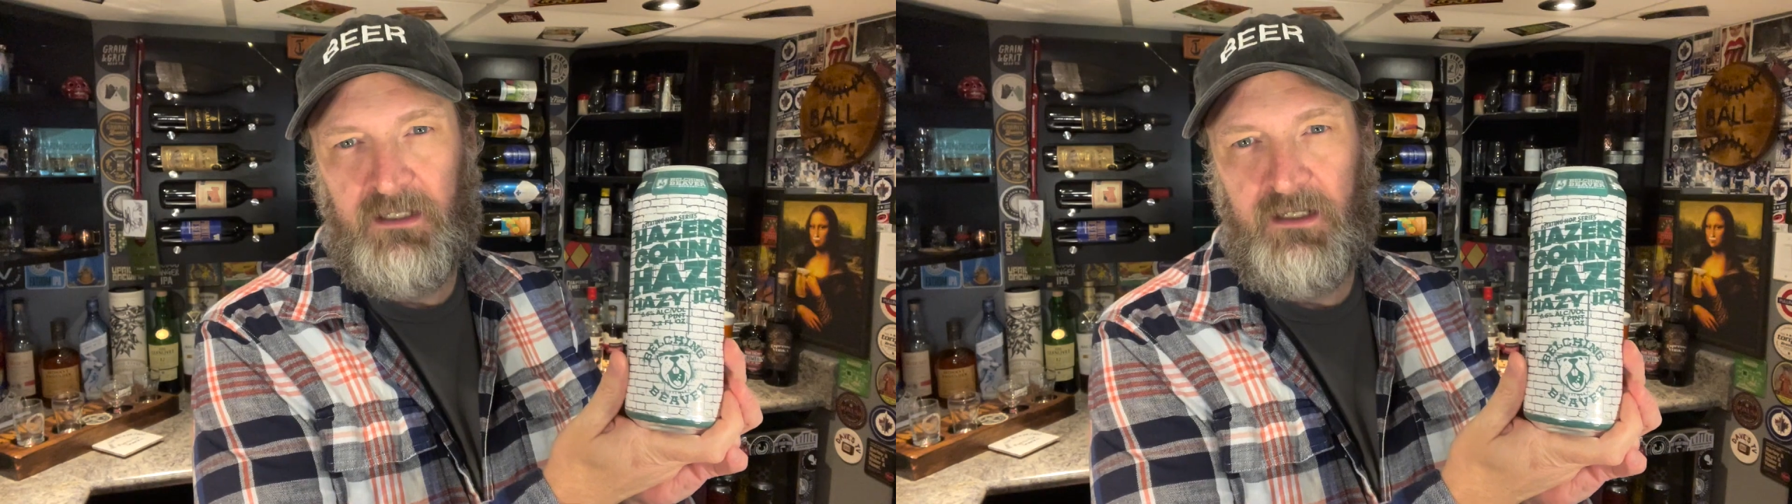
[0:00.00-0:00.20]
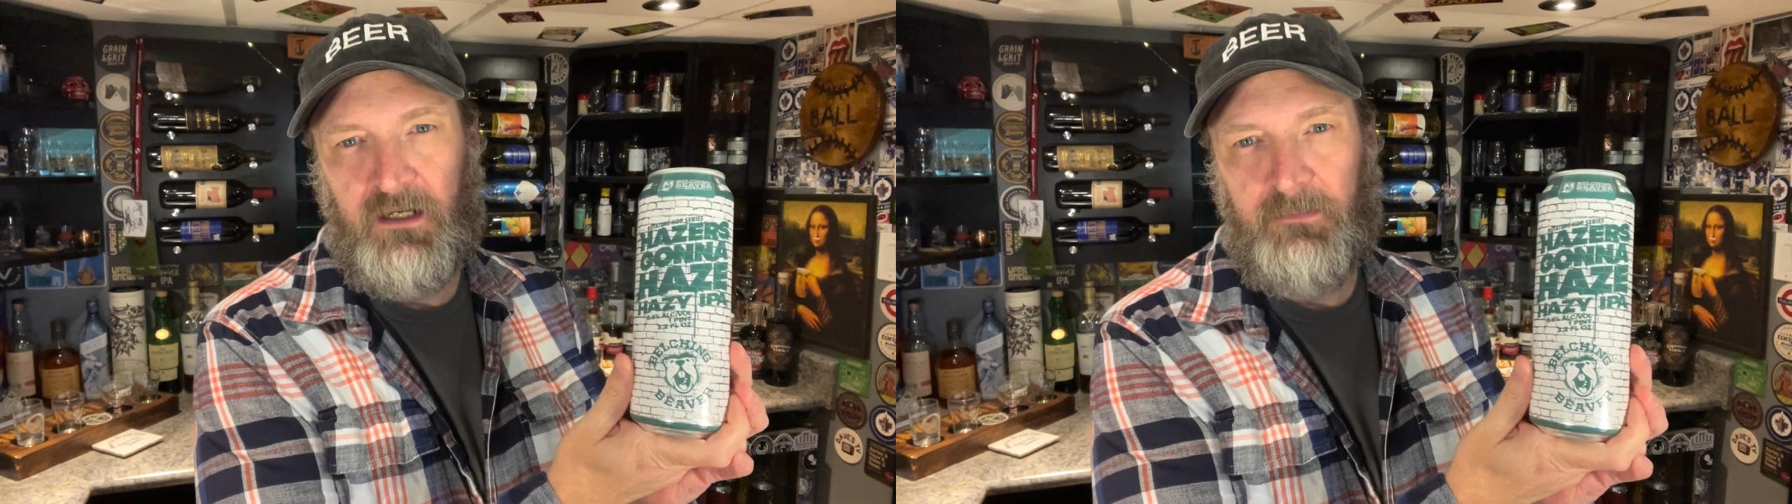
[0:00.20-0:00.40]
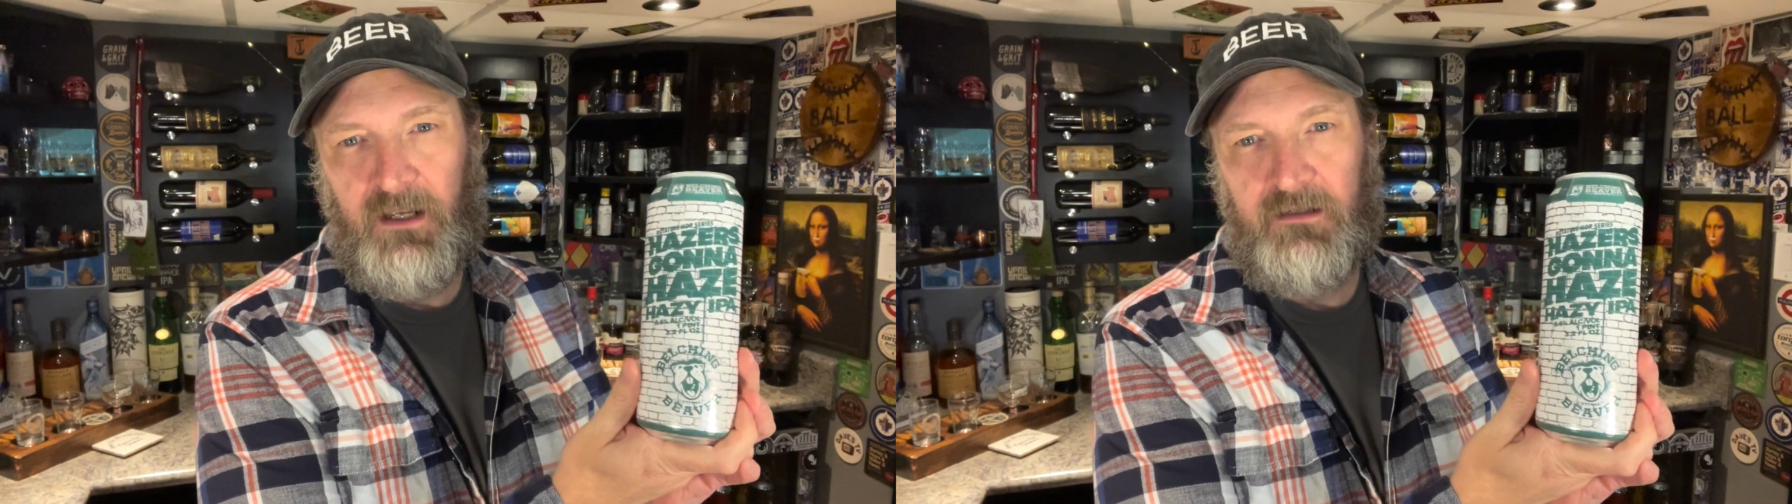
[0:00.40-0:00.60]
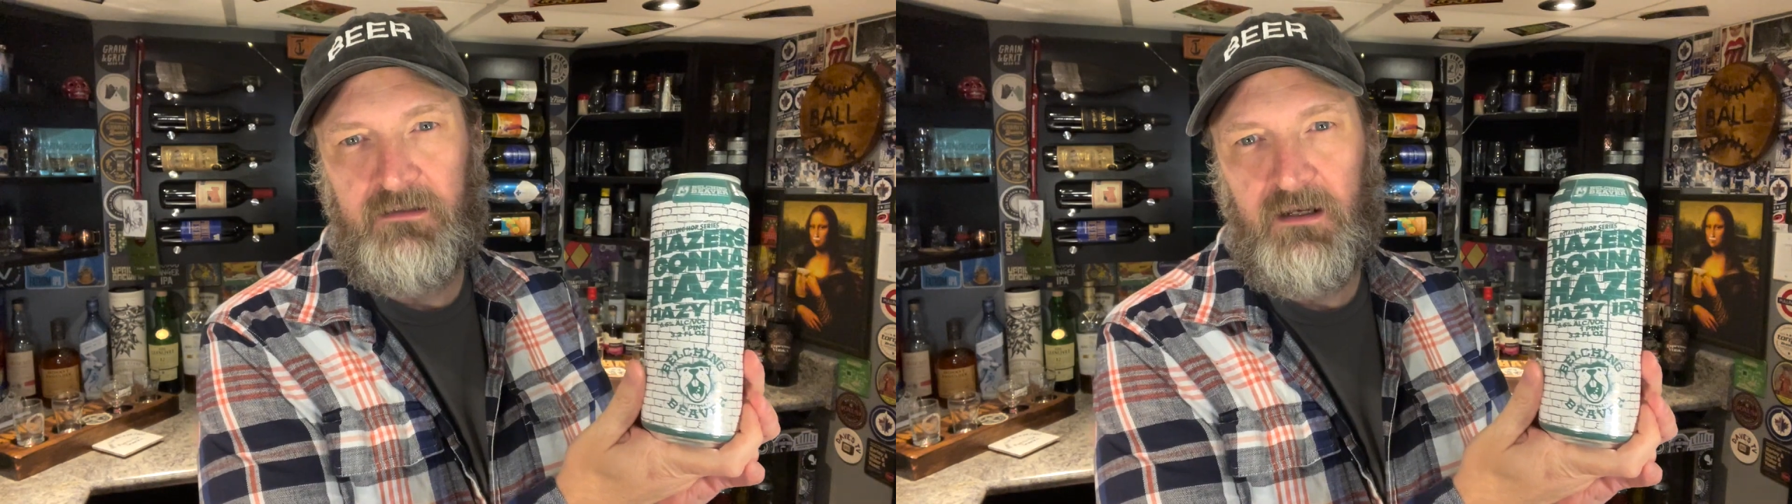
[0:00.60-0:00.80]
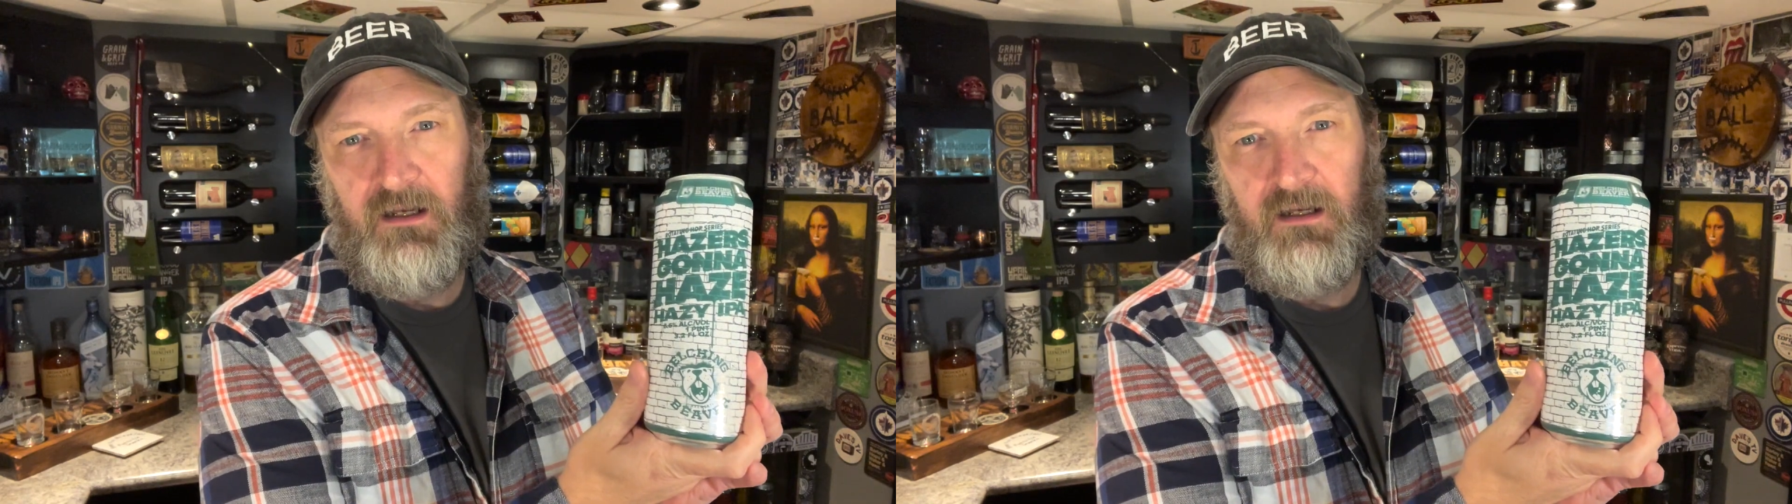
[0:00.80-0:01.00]
it up at
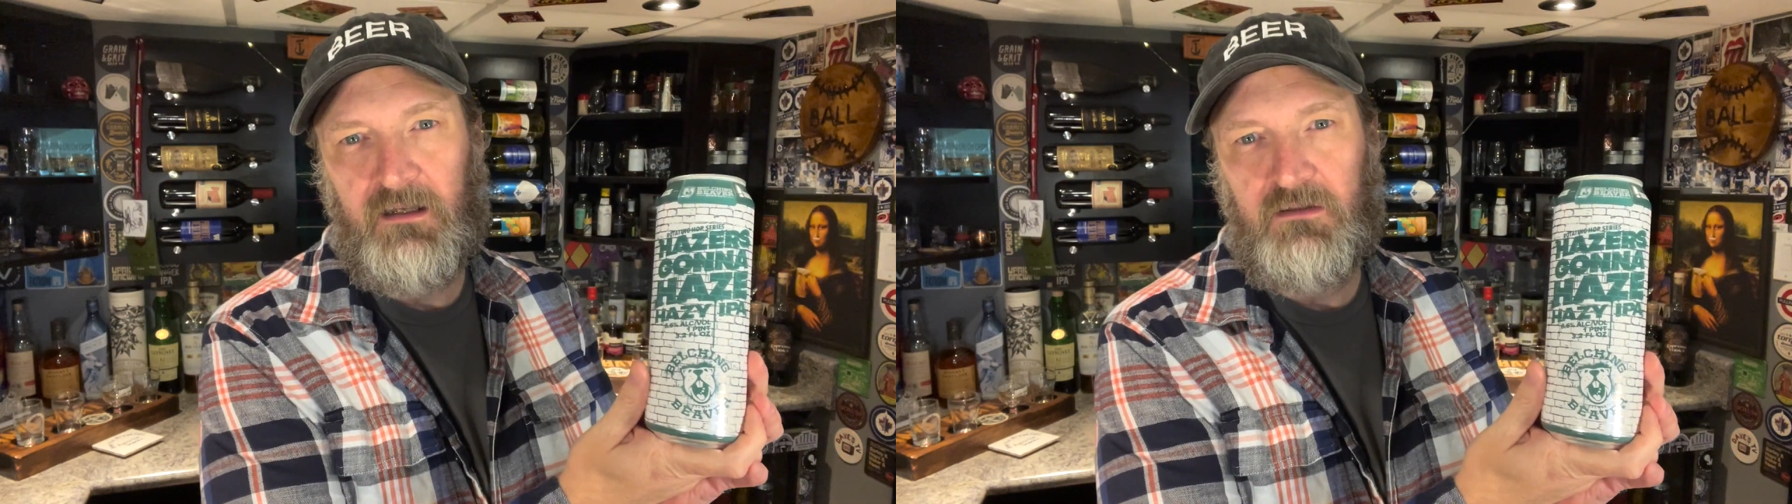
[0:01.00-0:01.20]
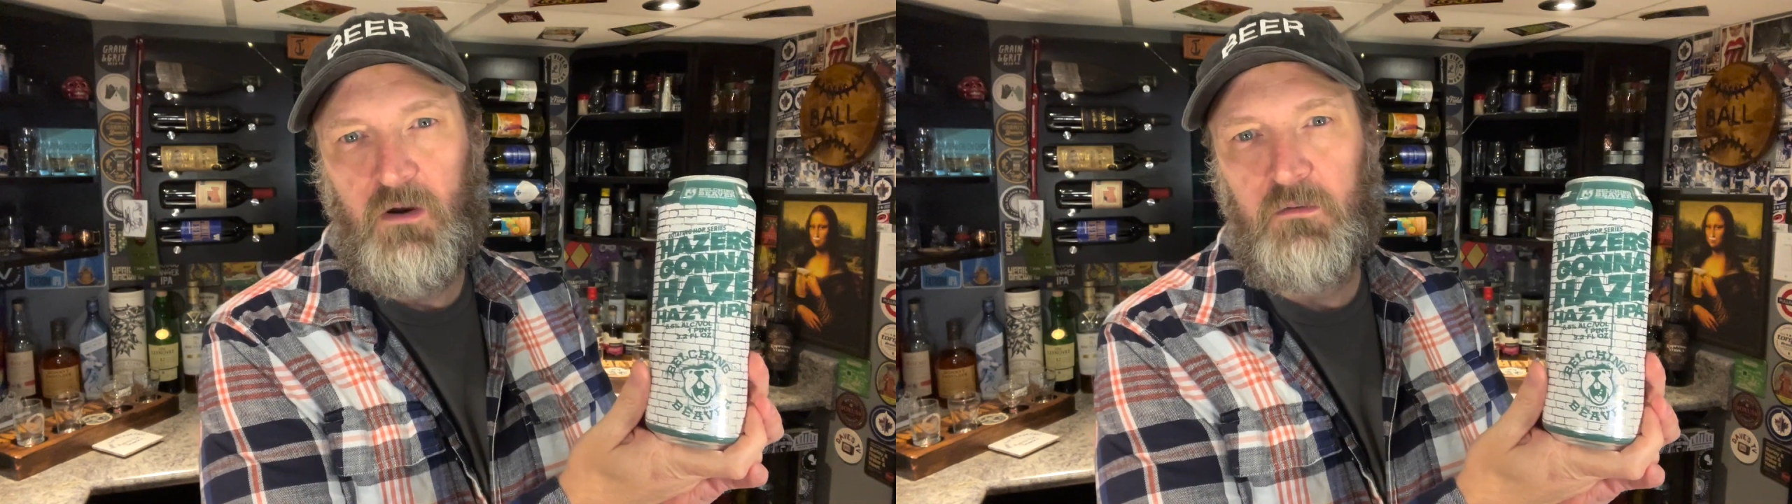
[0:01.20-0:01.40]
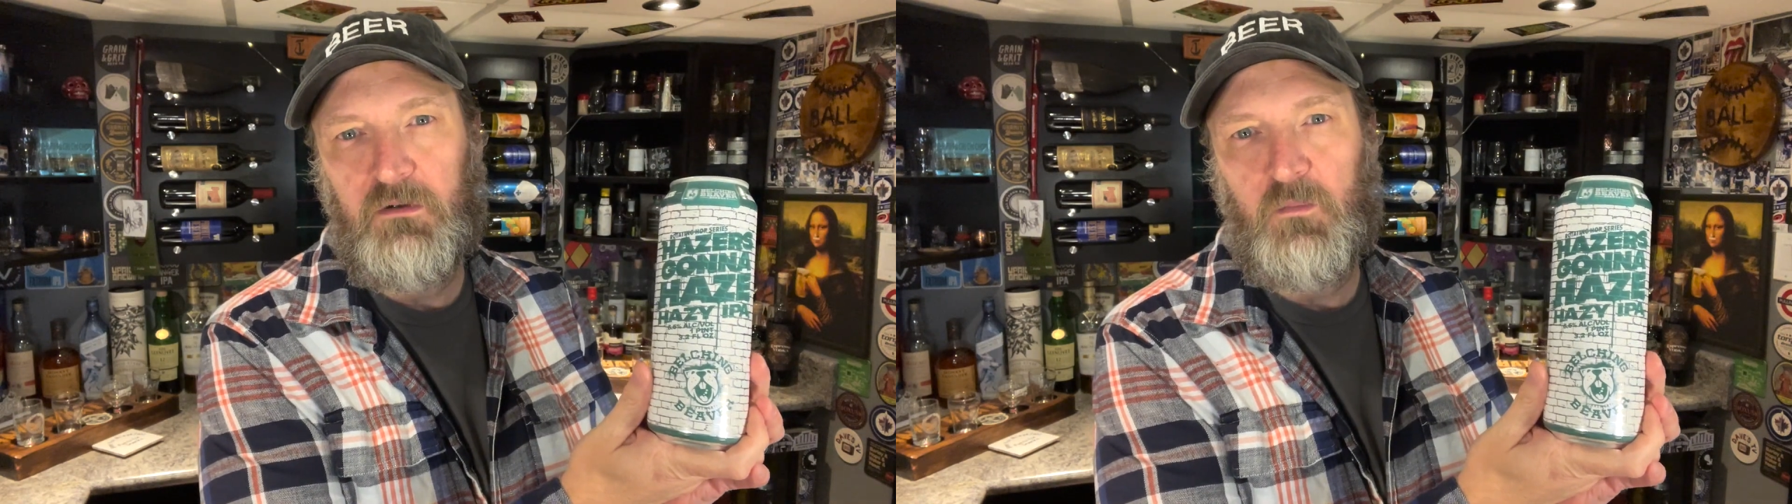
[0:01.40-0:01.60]
Total